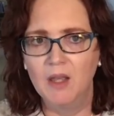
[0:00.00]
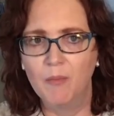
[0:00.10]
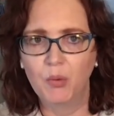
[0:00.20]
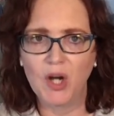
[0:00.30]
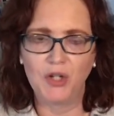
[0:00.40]

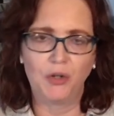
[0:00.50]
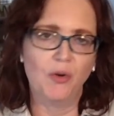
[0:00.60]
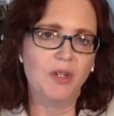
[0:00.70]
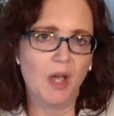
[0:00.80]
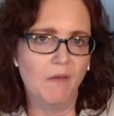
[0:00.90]
than press
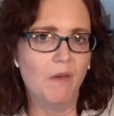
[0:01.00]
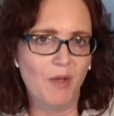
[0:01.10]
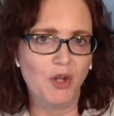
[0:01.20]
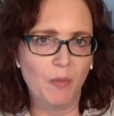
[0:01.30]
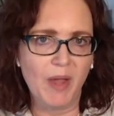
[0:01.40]
through to
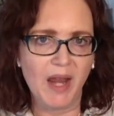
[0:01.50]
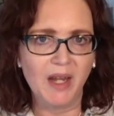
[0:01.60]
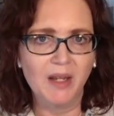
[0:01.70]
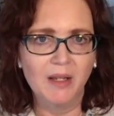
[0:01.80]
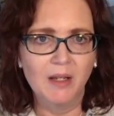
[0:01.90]
unfamiliar
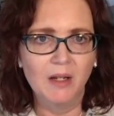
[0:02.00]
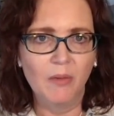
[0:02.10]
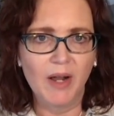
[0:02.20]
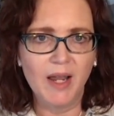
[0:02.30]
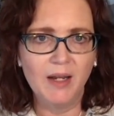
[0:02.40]
pain,
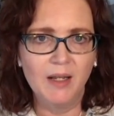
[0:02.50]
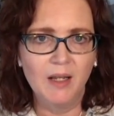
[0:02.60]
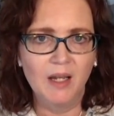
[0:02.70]
right?